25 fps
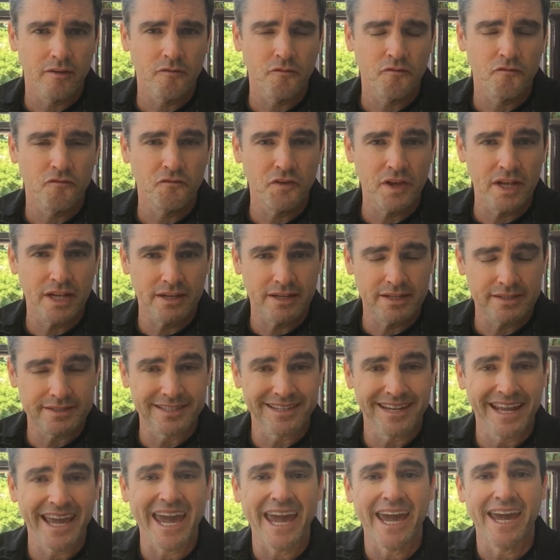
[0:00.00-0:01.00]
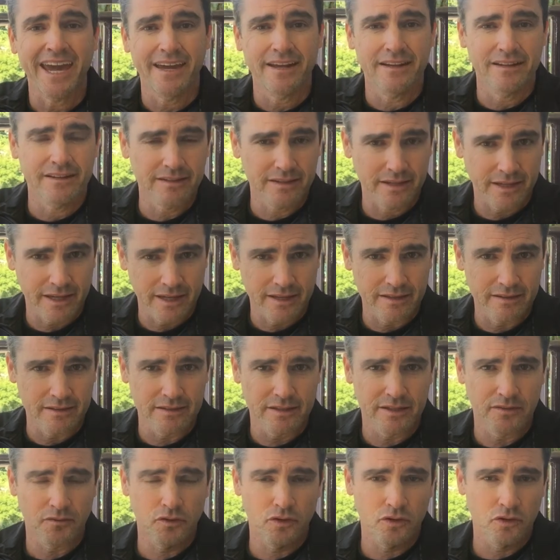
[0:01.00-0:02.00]
fitness in handling the
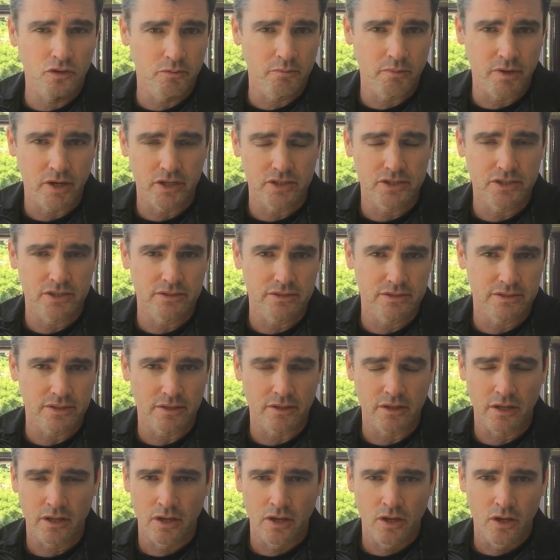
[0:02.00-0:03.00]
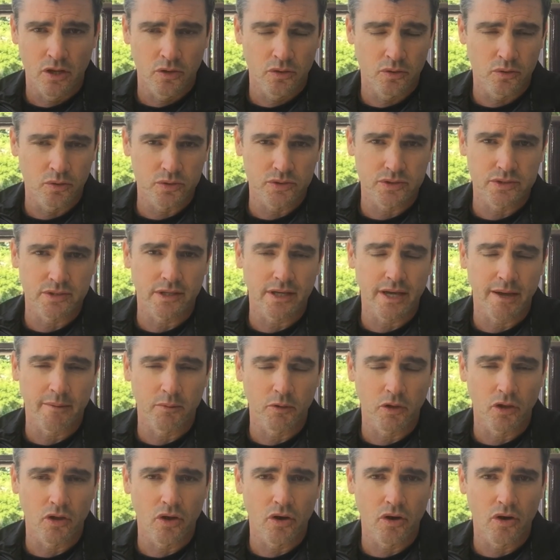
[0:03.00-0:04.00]
difficult emotions and thoughts that come
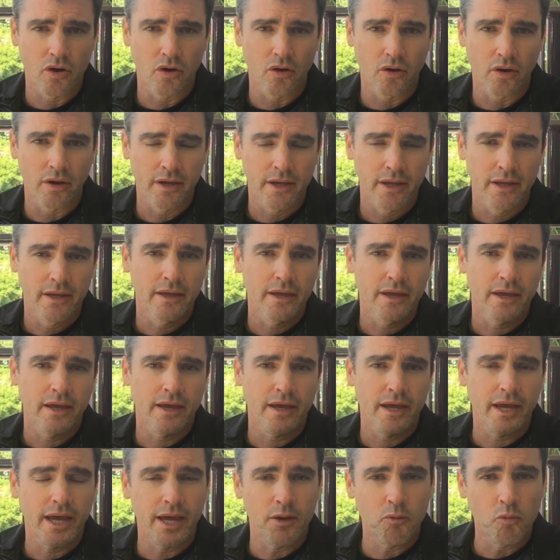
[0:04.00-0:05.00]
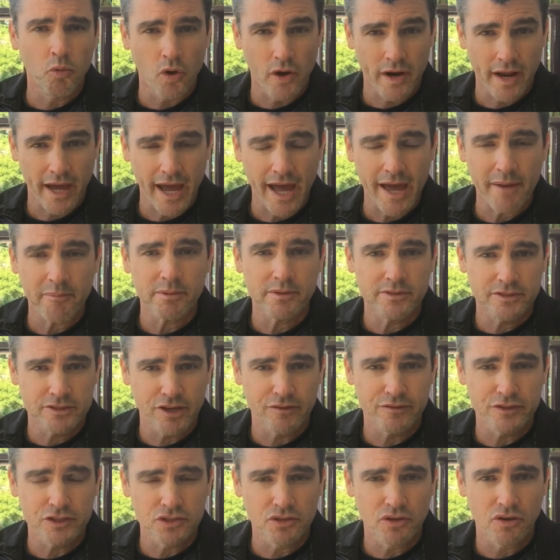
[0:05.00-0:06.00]
along. And what happens
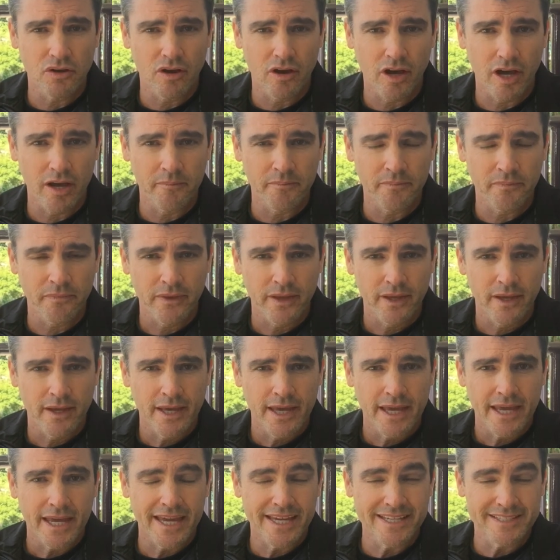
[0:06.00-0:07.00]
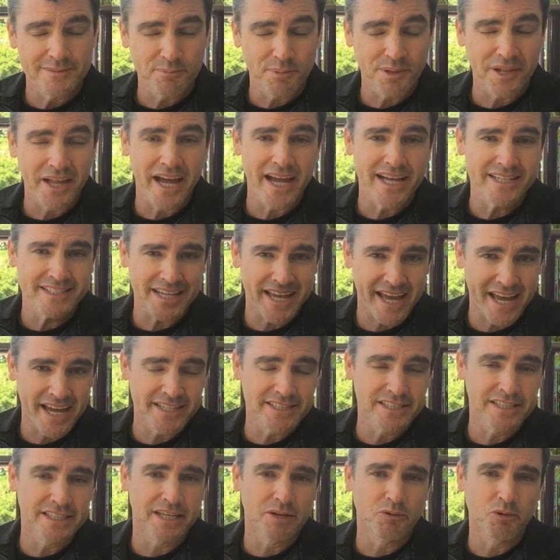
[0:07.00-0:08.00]
over time is players
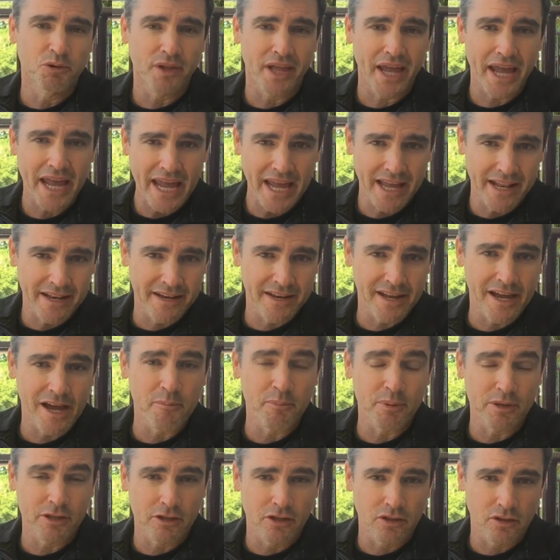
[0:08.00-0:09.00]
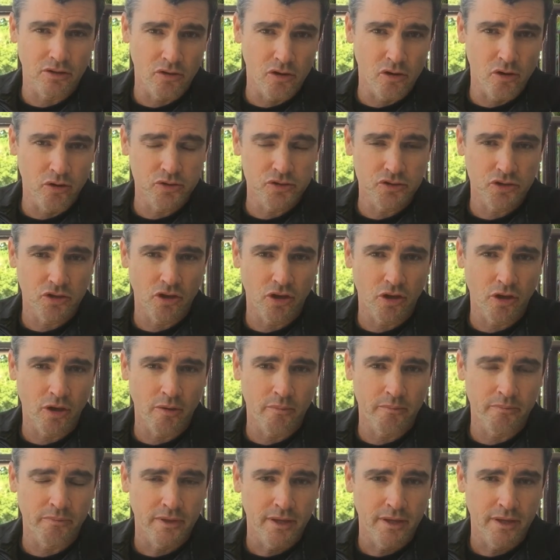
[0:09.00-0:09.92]
actually will end up in the long term